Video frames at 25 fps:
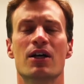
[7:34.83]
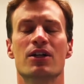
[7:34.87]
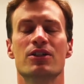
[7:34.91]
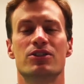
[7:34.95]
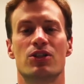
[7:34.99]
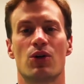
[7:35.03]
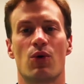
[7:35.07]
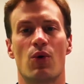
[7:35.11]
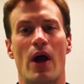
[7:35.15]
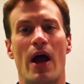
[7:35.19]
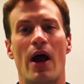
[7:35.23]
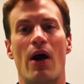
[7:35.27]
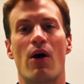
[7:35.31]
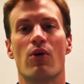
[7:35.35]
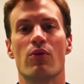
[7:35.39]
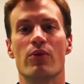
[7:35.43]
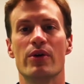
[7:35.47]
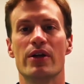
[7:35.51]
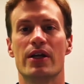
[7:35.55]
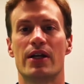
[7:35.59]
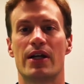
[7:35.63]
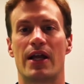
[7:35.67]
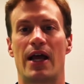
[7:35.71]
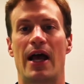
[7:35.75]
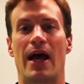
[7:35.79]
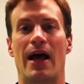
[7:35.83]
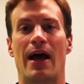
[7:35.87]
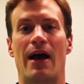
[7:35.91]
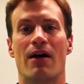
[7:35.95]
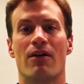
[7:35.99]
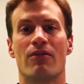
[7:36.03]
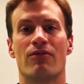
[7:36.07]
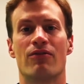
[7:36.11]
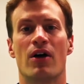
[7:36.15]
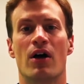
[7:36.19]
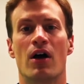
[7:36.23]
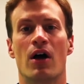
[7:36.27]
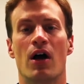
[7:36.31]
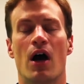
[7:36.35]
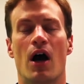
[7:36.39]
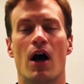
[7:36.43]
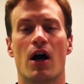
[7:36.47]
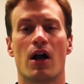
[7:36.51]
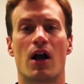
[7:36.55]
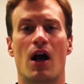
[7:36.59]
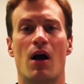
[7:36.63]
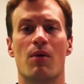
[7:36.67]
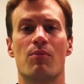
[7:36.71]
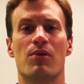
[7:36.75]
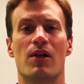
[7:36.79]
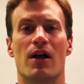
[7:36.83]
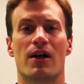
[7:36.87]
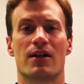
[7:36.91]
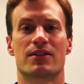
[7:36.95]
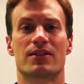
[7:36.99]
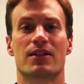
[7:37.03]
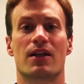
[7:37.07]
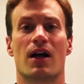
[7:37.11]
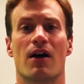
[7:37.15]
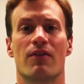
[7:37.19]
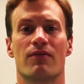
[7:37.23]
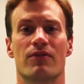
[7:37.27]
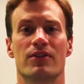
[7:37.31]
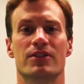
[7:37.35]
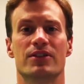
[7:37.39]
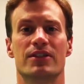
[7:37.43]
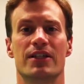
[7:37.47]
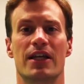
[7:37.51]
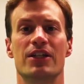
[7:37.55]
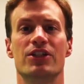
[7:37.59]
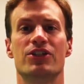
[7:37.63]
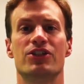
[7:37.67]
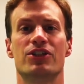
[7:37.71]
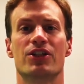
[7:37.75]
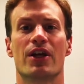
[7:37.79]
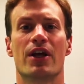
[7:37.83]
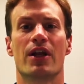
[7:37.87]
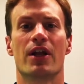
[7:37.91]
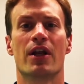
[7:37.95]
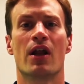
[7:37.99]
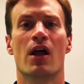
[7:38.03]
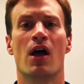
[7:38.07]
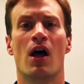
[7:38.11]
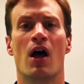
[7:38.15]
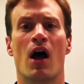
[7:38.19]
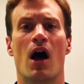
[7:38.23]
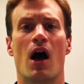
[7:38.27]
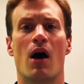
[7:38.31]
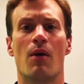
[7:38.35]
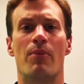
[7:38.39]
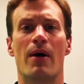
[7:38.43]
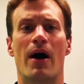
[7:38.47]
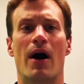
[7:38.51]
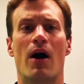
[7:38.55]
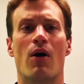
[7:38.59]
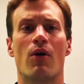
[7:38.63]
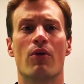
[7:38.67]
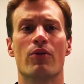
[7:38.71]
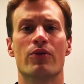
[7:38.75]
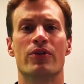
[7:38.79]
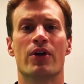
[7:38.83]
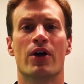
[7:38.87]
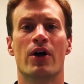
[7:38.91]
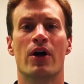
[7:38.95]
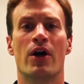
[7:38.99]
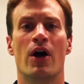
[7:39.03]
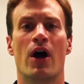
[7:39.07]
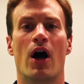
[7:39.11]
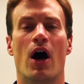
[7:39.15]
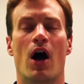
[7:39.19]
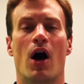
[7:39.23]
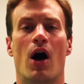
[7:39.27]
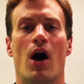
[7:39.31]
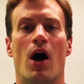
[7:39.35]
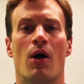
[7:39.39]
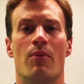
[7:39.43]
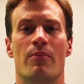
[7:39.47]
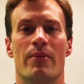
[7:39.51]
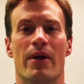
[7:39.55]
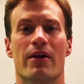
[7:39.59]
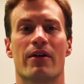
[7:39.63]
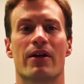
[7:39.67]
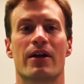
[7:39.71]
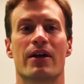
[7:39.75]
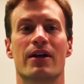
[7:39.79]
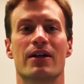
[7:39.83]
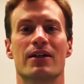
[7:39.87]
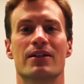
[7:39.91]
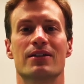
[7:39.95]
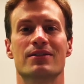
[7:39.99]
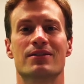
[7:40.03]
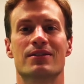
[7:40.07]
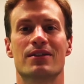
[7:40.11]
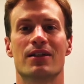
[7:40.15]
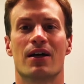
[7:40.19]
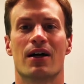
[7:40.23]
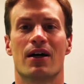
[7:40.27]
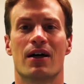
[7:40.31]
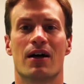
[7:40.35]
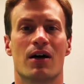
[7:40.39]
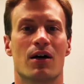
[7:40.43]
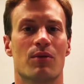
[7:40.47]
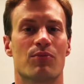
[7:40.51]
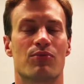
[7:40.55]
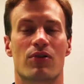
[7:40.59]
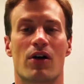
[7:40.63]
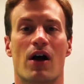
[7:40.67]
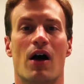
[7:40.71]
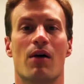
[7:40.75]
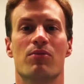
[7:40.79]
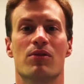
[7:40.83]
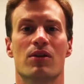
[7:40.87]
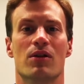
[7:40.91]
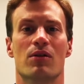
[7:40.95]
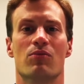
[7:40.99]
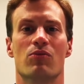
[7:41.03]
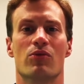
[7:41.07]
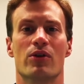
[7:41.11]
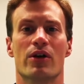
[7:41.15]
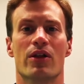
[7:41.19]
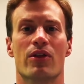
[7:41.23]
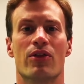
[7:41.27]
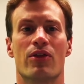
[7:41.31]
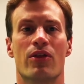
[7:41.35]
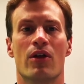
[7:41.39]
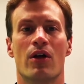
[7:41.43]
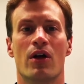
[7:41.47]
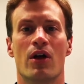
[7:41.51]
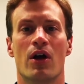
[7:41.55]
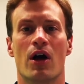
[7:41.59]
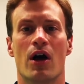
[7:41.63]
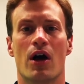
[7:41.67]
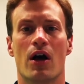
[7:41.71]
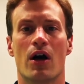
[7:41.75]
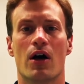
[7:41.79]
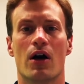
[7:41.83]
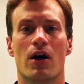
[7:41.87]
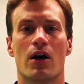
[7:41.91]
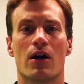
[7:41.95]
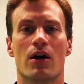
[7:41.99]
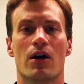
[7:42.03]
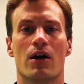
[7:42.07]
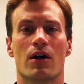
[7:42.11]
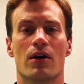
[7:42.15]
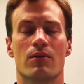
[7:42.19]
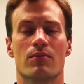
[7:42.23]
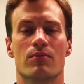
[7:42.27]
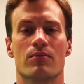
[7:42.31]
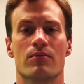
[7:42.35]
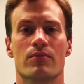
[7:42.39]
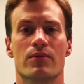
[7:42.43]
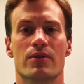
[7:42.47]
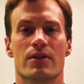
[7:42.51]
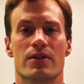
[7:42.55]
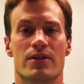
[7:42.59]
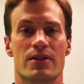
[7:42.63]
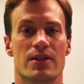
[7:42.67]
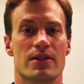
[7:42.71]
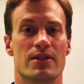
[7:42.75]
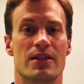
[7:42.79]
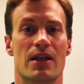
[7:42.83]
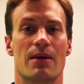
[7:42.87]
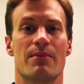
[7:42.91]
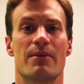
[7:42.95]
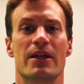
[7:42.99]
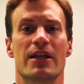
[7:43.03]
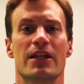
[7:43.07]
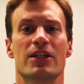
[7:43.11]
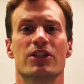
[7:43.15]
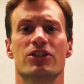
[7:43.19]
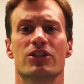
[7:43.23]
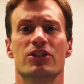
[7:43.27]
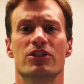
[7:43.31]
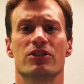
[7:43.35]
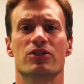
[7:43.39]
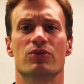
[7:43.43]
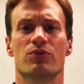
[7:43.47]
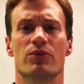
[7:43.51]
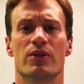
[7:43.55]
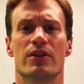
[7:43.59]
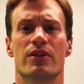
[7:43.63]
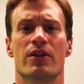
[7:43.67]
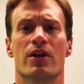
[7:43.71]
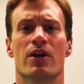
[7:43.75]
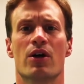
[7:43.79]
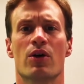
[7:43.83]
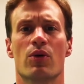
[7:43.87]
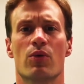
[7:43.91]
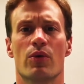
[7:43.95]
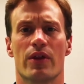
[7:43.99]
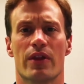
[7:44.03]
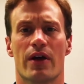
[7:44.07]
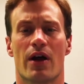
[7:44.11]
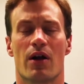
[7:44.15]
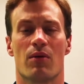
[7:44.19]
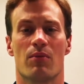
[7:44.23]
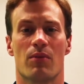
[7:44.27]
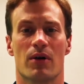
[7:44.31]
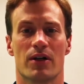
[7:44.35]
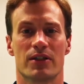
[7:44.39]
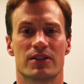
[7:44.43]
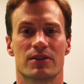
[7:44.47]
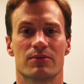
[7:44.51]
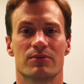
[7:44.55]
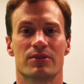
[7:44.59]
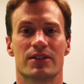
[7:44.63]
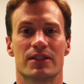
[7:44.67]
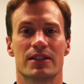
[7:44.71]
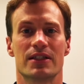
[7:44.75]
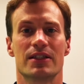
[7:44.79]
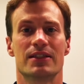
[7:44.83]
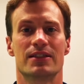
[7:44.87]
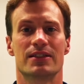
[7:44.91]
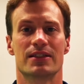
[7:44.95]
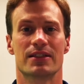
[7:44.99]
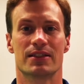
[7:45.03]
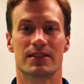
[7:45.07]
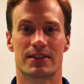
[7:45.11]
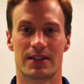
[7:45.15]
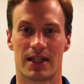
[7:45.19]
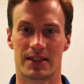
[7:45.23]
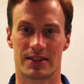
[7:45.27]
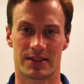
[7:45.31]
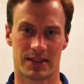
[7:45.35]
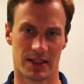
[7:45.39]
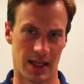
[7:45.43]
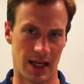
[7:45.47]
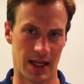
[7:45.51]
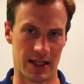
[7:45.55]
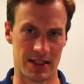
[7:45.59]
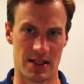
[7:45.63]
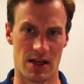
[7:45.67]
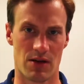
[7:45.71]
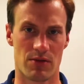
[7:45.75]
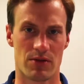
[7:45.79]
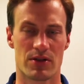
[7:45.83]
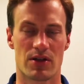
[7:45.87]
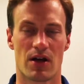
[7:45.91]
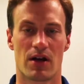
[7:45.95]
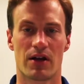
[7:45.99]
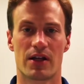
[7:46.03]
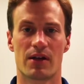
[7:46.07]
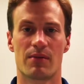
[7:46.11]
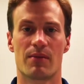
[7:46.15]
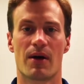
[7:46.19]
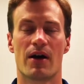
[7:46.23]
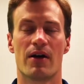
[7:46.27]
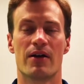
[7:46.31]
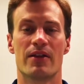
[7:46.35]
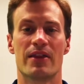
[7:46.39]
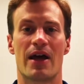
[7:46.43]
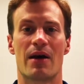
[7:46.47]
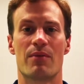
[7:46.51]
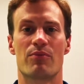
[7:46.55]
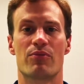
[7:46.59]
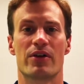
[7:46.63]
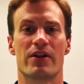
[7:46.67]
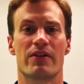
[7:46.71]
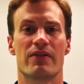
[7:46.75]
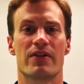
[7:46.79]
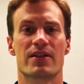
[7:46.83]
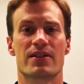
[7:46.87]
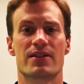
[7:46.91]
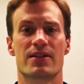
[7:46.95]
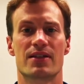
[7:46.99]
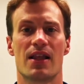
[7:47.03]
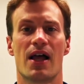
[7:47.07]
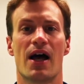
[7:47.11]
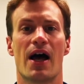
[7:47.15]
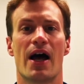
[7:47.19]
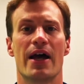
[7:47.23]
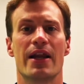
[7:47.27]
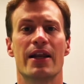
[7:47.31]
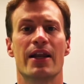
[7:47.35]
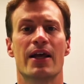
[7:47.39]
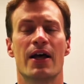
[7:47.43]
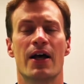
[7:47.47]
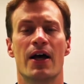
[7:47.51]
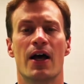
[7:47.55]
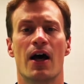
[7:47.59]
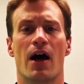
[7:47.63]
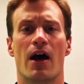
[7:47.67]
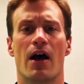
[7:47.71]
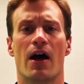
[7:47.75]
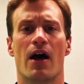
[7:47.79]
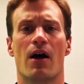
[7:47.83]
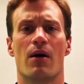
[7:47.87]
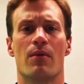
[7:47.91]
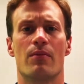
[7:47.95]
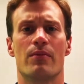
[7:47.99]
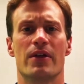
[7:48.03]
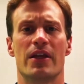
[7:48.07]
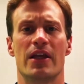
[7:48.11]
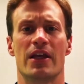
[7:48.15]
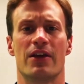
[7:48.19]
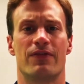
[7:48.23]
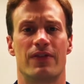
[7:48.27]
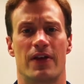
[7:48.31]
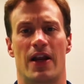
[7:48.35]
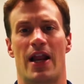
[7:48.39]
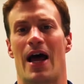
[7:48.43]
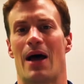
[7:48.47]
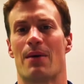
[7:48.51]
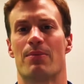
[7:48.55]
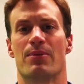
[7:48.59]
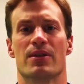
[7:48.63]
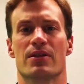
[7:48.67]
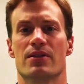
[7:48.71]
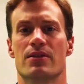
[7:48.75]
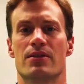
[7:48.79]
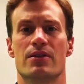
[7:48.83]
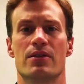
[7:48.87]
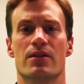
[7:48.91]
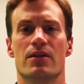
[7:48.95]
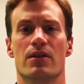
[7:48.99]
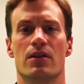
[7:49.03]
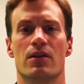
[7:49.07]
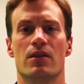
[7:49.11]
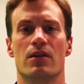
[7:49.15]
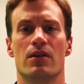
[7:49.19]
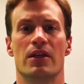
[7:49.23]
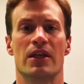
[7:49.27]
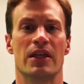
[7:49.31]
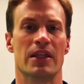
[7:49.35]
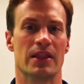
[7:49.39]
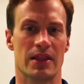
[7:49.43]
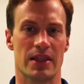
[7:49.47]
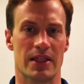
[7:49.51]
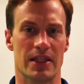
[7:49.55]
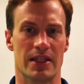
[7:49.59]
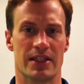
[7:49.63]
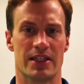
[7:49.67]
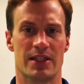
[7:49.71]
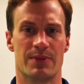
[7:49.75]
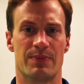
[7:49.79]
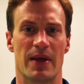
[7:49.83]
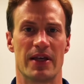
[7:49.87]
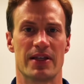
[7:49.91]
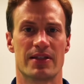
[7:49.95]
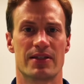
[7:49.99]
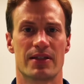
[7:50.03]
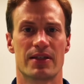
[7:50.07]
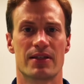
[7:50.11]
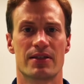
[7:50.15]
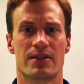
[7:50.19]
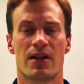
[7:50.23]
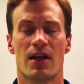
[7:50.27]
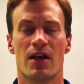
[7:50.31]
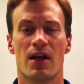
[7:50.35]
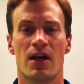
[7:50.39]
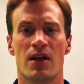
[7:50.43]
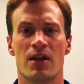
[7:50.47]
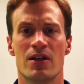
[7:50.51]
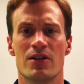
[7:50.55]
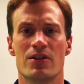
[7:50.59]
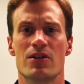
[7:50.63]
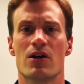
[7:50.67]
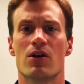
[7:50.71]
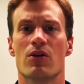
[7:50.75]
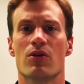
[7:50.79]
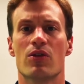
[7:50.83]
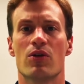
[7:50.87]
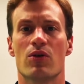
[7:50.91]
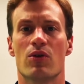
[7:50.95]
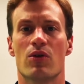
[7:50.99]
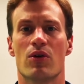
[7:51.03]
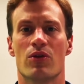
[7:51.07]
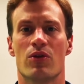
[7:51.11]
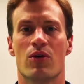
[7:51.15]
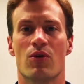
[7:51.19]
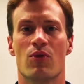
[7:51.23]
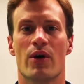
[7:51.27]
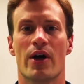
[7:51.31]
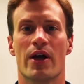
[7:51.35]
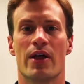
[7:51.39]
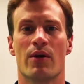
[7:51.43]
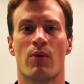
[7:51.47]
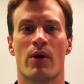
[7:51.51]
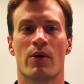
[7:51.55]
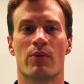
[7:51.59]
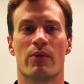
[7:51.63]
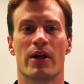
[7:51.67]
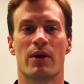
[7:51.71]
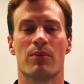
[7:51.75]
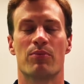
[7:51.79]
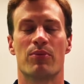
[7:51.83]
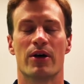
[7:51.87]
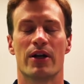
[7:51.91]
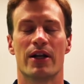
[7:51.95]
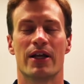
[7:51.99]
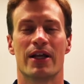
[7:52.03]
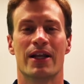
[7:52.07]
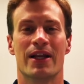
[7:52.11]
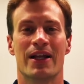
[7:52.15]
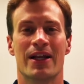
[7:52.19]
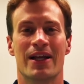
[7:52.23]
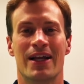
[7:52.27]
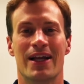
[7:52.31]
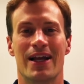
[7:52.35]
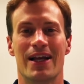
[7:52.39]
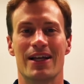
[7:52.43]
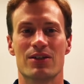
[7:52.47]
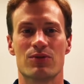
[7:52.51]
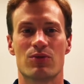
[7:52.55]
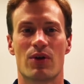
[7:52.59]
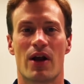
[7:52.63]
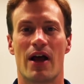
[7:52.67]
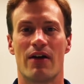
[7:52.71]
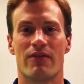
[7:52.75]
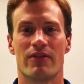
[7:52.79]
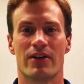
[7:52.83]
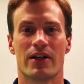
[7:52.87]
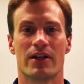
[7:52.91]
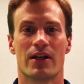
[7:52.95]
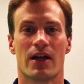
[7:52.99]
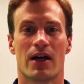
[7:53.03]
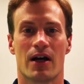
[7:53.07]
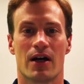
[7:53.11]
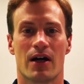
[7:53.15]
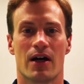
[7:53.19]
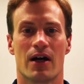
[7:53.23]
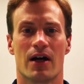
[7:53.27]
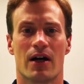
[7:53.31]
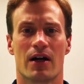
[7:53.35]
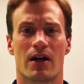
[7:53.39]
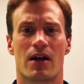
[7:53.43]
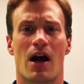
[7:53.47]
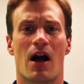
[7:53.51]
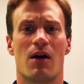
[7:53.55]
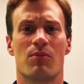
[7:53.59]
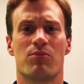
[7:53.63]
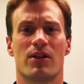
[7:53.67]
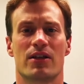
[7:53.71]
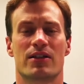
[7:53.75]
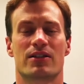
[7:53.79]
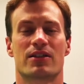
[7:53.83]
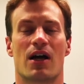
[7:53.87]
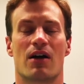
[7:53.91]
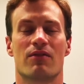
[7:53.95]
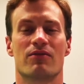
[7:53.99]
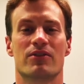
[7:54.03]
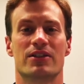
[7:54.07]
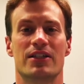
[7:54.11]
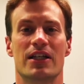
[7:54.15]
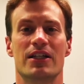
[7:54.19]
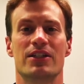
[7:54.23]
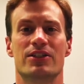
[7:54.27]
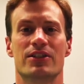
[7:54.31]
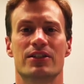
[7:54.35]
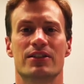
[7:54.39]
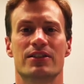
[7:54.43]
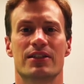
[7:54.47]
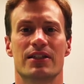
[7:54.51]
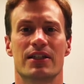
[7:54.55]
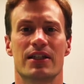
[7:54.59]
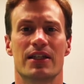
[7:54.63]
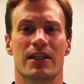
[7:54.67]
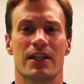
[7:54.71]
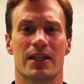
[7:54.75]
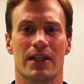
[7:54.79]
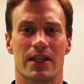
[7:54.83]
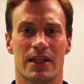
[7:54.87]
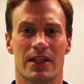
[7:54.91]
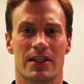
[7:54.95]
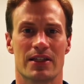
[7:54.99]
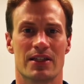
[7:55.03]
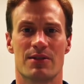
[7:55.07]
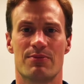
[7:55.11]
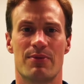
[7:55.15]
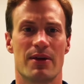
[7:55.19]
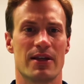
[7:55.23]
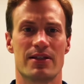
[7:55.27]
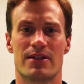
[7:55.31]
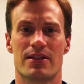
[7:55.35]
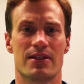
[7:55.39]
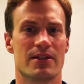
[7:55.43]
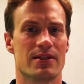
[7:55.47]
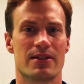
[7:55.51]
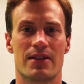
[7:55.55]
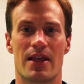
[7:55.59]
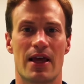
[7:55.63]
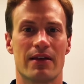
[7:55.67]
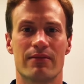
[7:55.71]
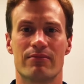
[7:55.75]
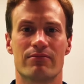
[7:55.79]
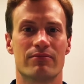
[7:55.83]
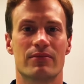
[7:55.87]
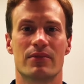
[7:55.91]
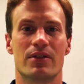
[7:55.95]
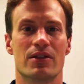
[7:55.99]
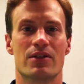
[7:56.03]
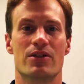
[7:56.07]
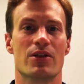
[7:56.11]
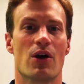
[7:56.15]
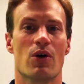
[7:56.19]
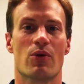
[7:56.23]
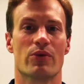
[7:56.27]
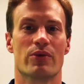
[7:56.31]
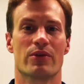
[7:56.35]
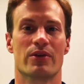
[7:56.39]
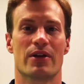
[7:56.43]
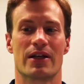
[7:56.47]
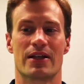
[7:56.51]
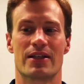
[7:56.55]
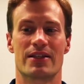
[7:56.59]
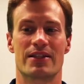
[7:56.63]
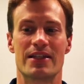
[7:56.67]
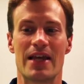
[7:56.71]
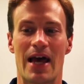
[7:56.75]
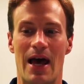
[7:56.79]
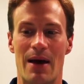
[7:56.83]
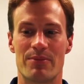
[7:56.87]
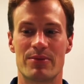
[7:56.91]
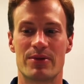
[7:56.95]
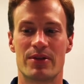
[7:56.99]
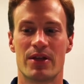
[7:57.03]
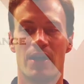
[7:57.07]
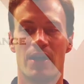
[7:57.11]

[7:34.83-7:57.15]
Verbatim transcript: So how are we going to have a complex conversation about America's problem with um, these systemic issues with with our Muslim citizens, as as I was talking about in that previous slide, um, if it happens in these spaces. So the, the way one way to put it is we're having uh, uh, complex conversations in, in, spaces that don't accept